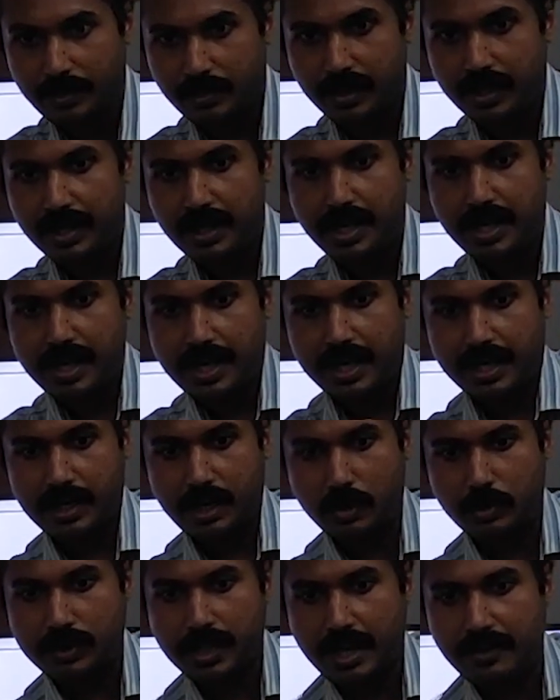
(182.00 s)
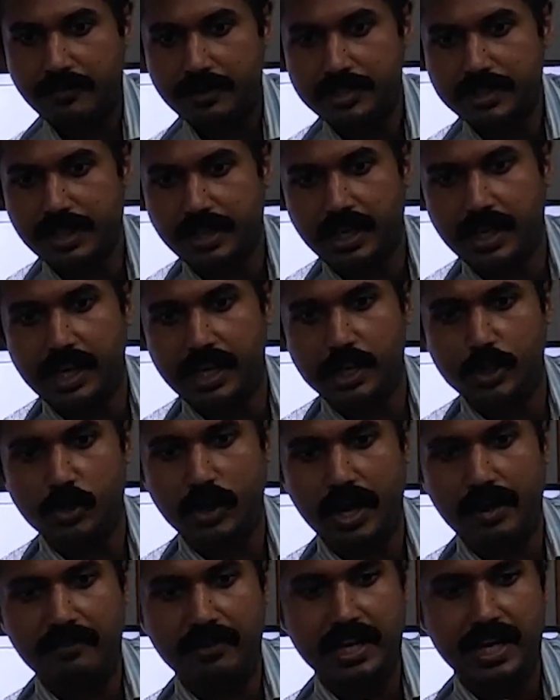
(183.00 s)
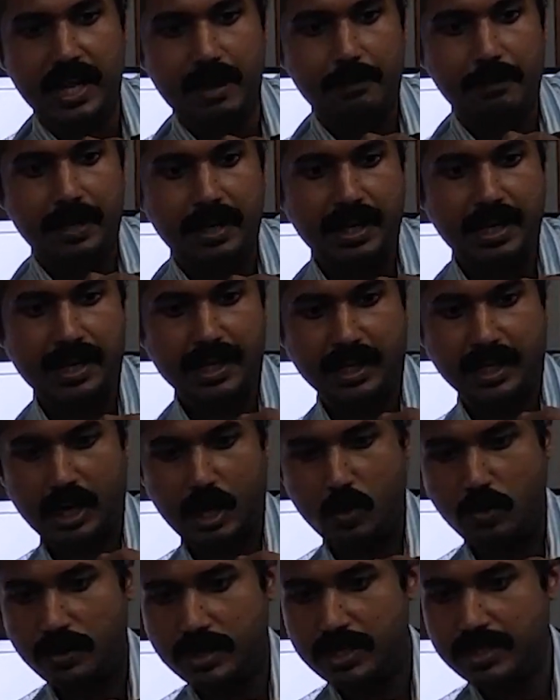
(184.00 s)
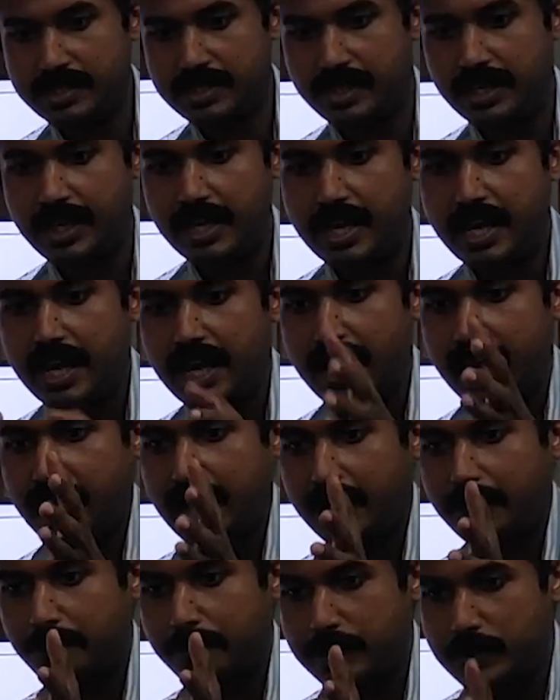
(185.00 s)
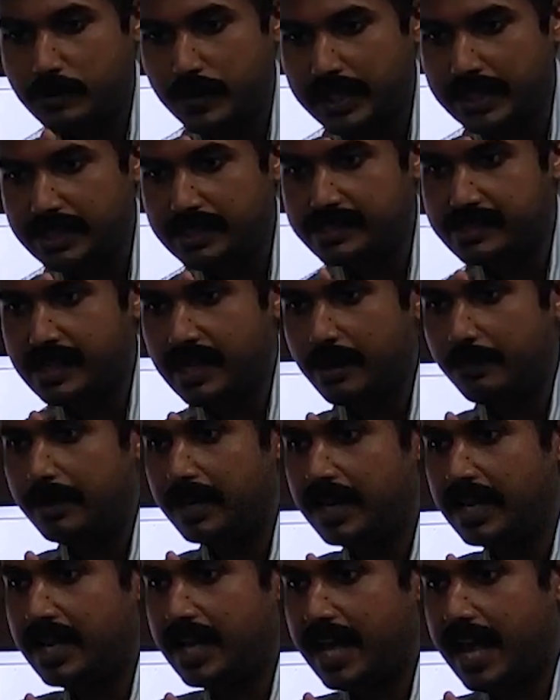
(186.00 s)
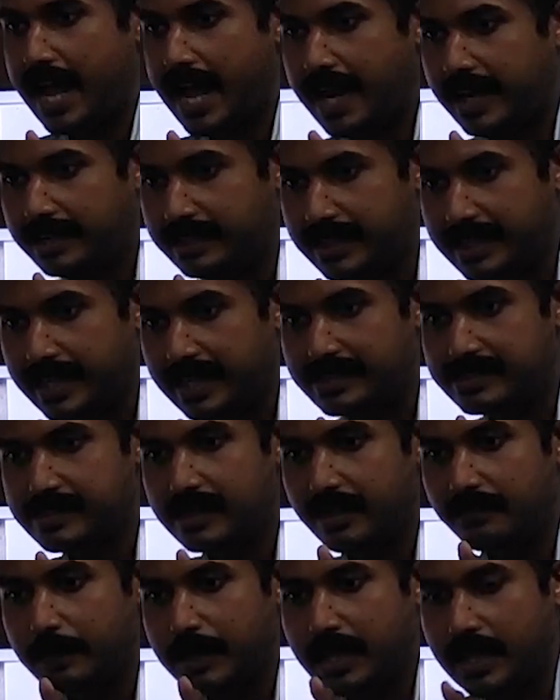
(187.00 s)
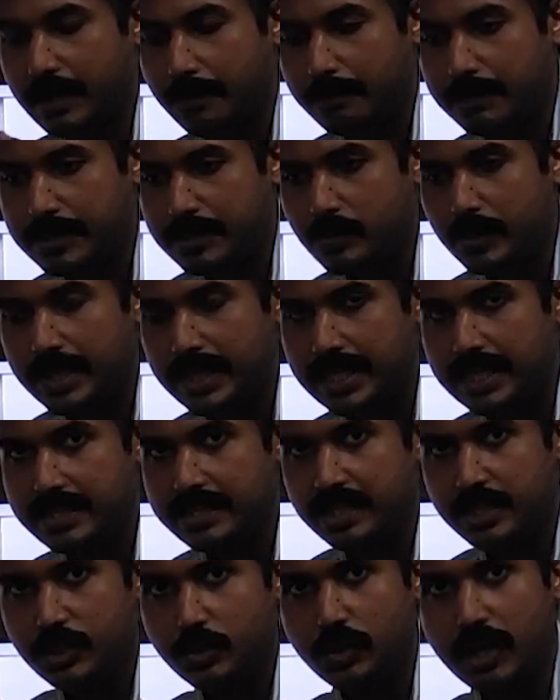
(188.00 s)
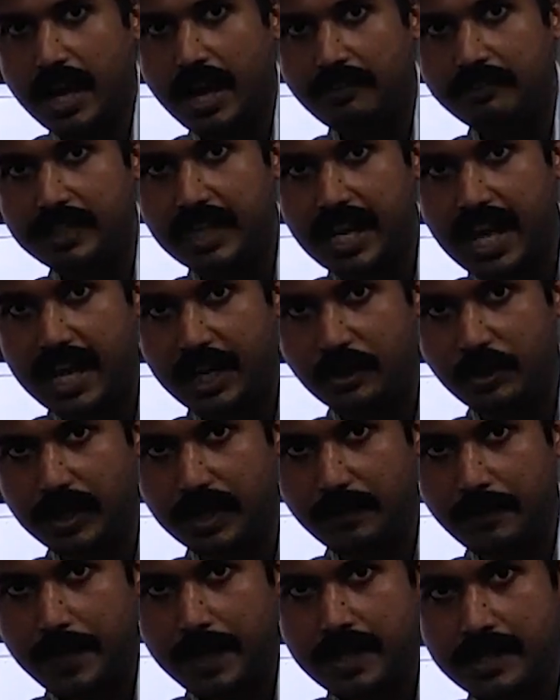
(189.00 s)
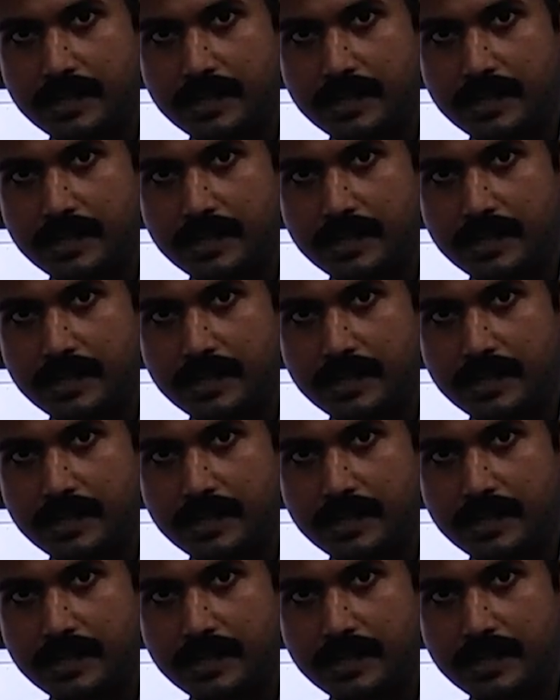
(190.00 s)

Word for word: Okay, around the Haversian canal you have a lamella around it and between this lamella and the next lamella, between it, you have the lacunae.